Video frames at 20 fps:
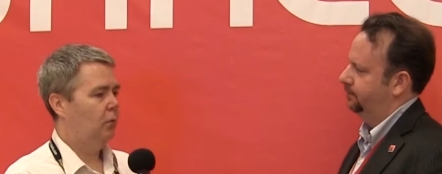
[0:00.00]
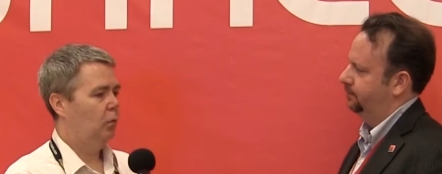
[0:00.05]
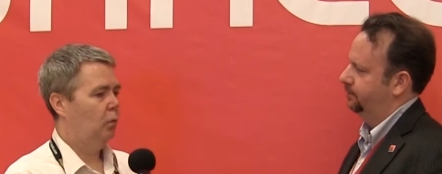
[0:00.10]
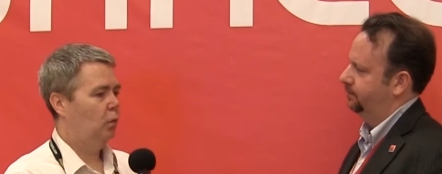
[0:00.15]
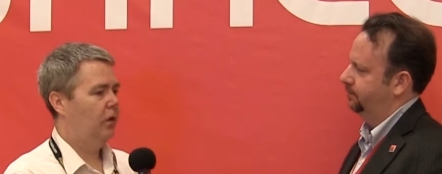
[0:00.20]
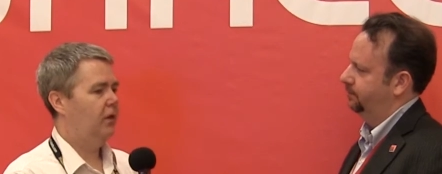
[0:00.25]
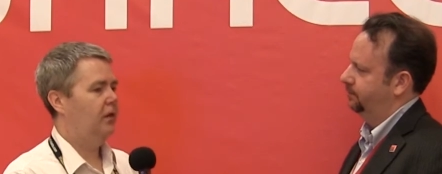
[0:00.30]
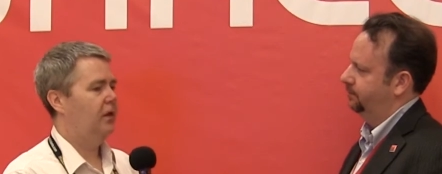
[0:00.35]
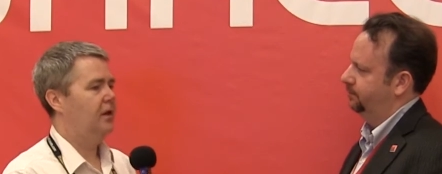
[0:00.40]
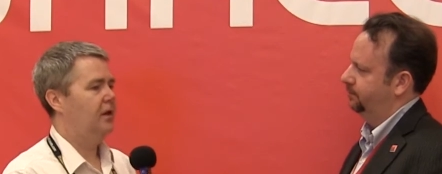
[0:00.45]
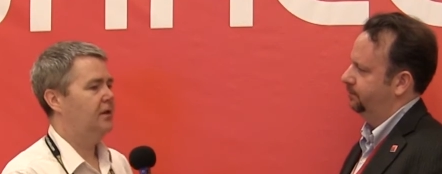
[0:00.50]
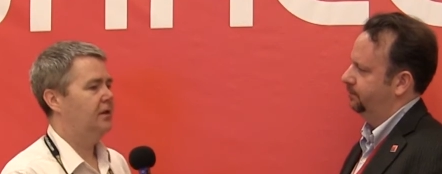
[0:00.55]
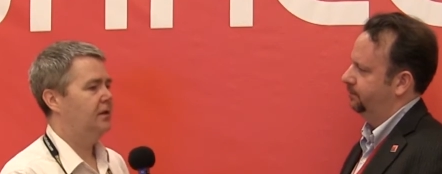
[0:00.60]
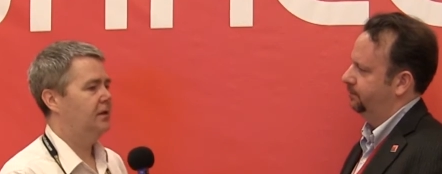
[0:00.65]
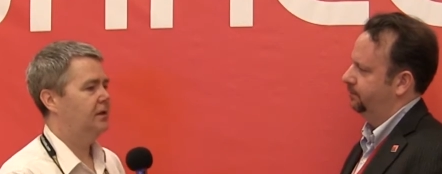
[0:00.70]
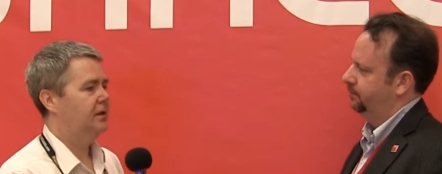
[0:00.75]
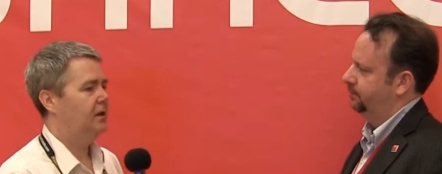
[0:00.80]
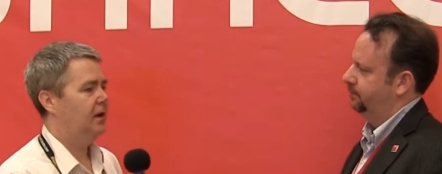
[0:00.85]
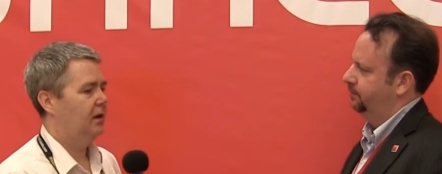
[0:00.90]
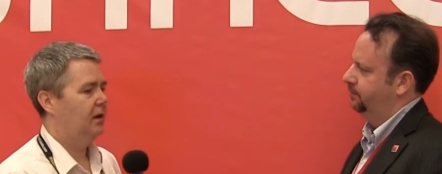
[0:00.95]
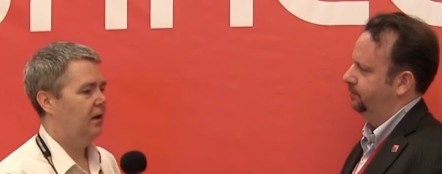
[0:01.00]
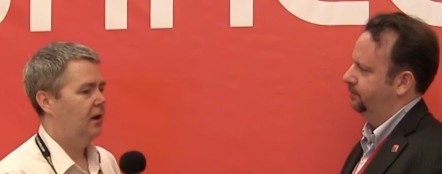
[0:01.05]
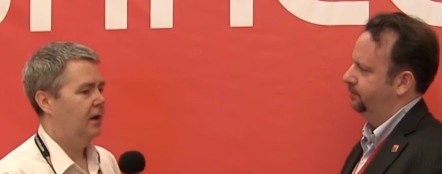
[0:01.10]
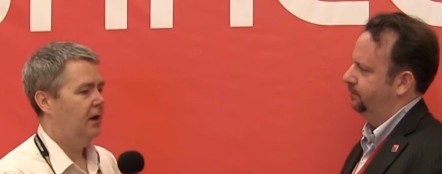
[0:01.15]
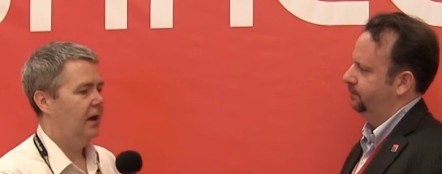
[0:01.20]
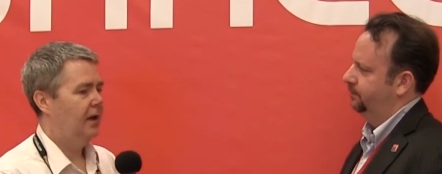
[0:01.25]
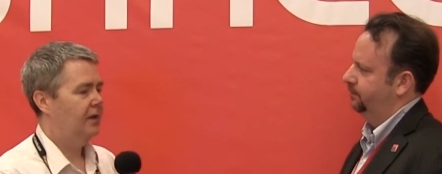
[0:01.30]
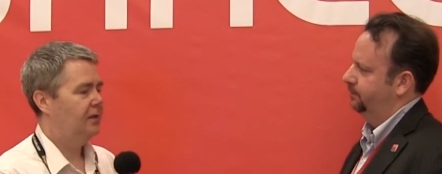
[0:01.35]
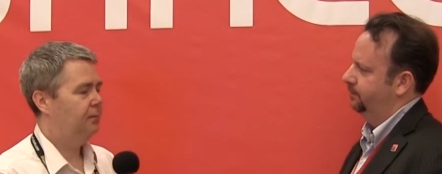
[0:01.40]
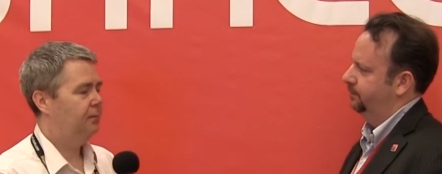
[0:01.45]
Speaker 1: with this is that
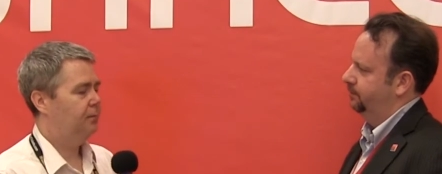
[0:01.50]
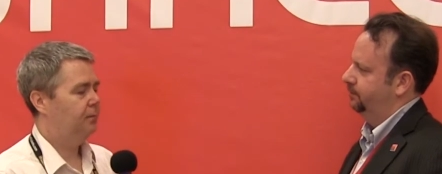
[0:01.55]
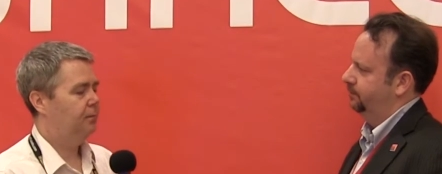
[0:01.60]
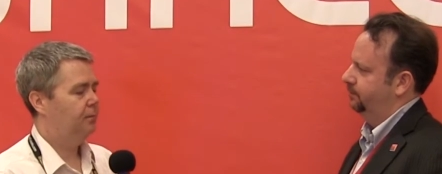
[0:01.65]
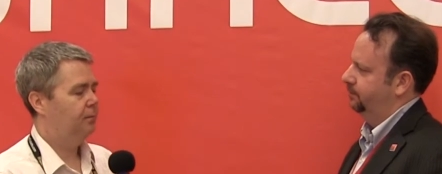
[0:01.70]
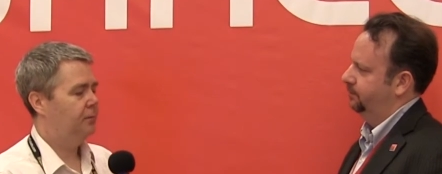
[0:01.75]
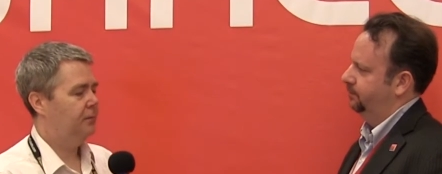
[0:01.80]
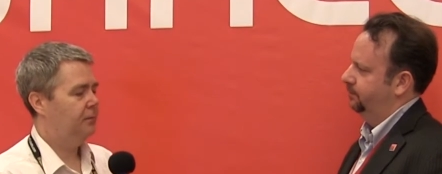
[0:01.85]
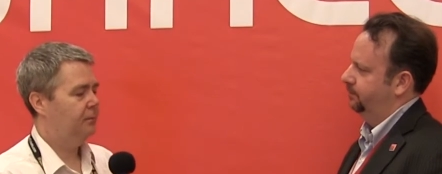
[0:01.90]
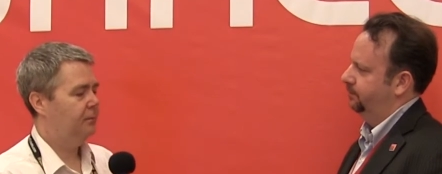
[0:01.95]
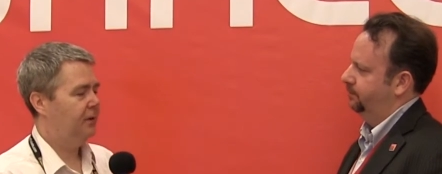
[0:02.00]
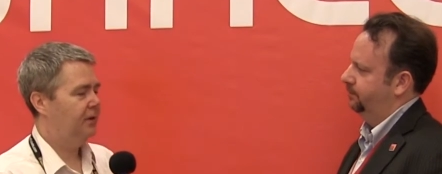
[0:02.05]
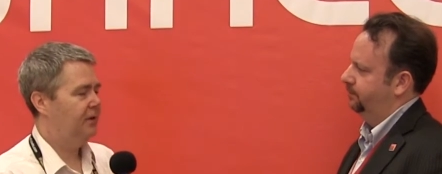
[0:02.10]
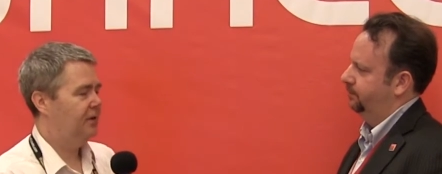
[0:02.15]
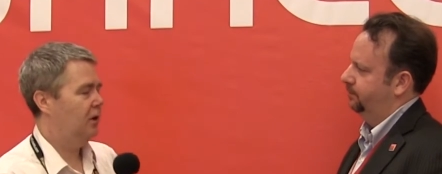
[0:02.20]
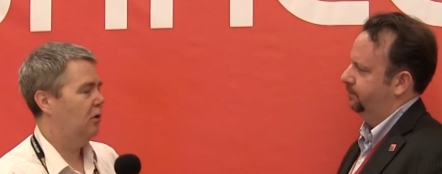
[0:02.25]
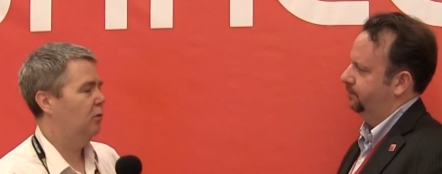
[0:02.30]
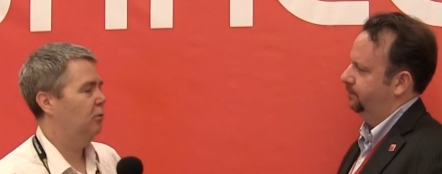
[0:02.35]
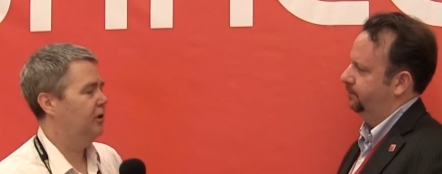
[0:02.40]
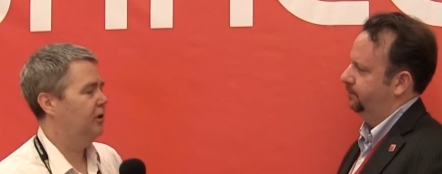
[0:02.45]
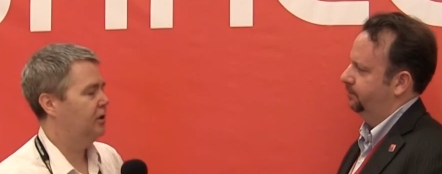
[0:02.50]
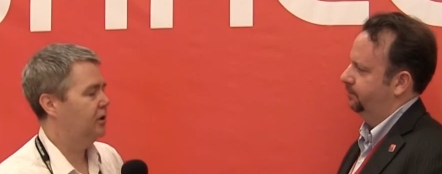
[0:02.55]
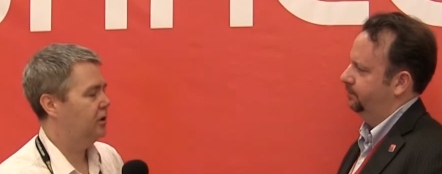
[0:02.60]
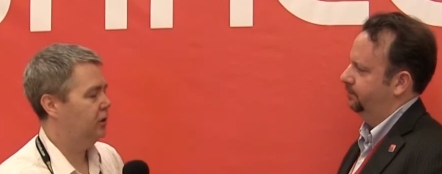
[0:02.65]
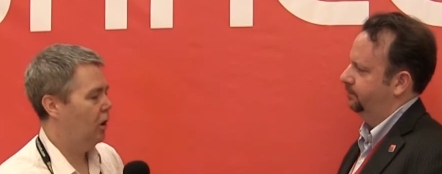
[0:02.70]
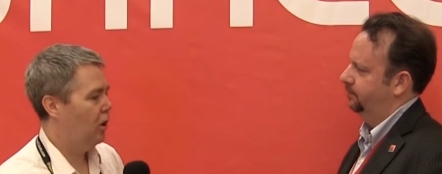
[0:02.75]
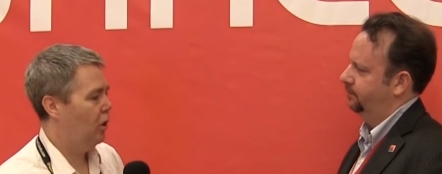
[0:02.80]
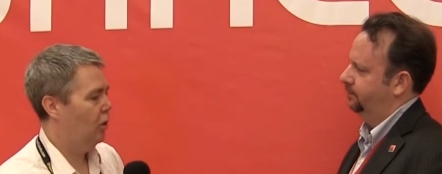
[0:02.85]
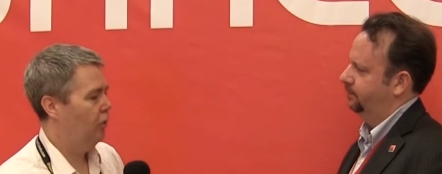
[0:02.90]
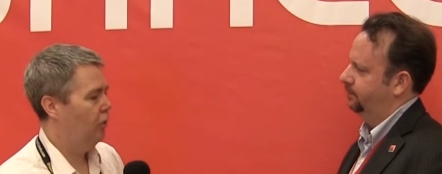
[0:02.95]
it's been terribly
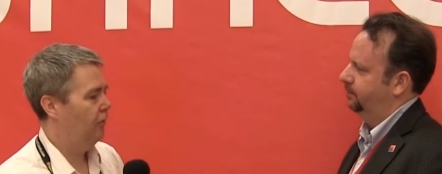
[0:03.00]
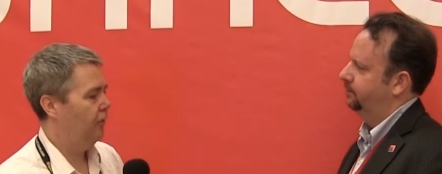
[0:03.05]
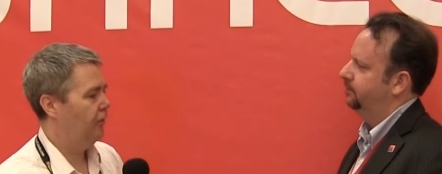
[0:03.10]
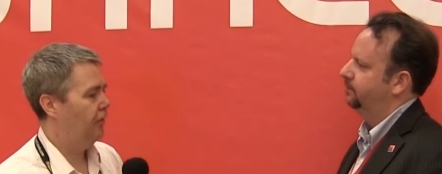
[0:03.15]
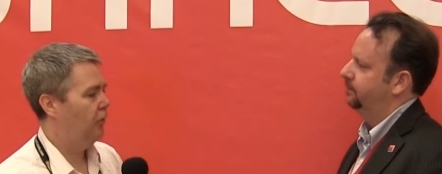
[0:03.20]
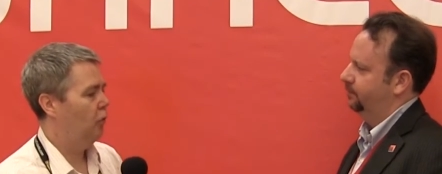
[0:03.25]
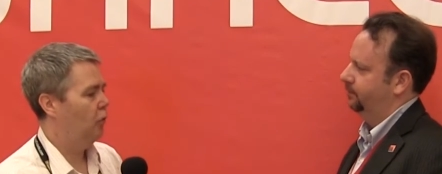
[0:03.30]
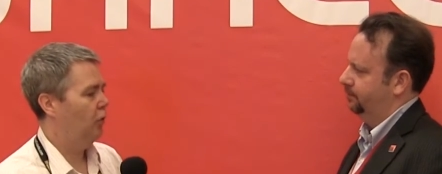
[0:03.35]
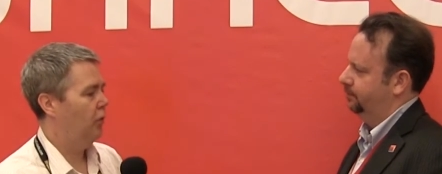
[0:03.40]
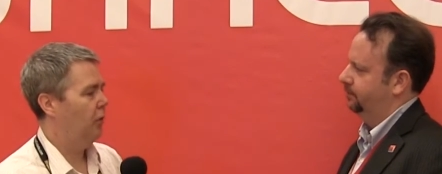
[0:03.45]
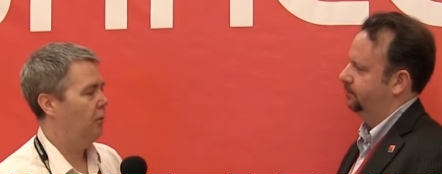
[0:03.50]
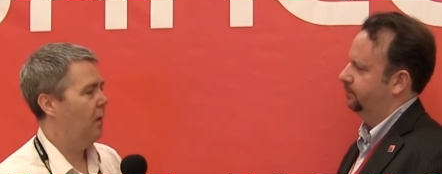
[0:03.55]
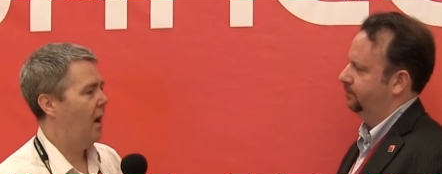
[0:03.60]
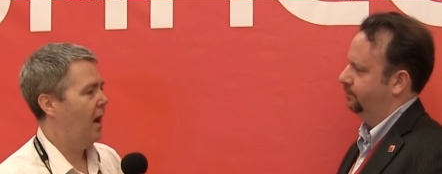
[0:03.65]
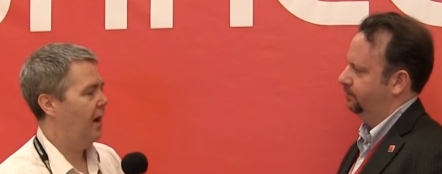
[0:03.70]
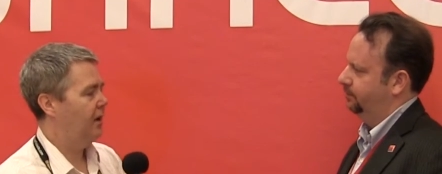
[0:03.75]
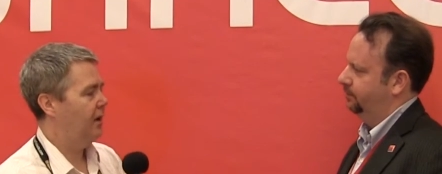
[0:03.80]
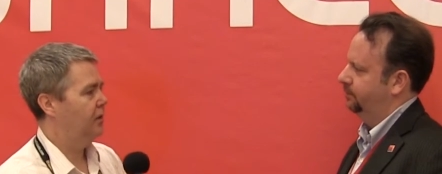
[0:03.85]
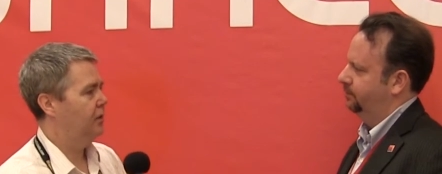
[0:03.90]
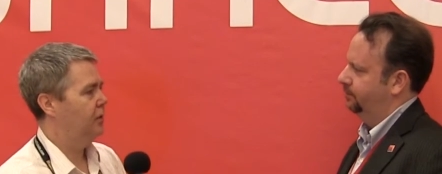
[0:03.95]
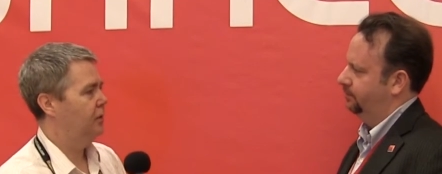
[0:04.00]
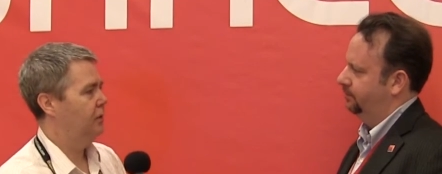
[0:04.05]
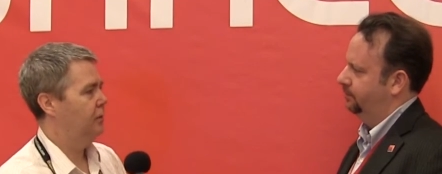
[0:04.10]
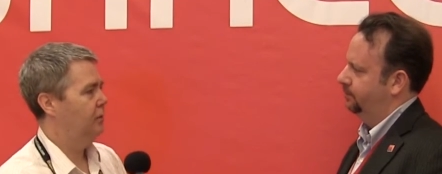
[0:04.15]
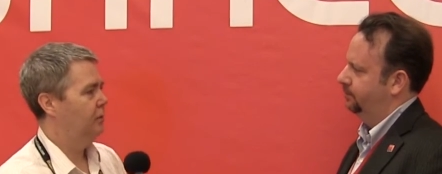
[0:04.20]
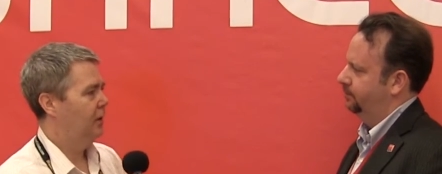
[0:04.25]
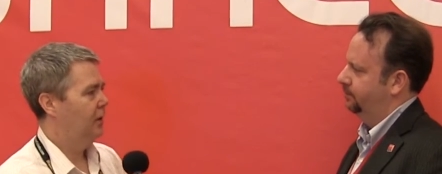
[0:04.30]
slow for the market to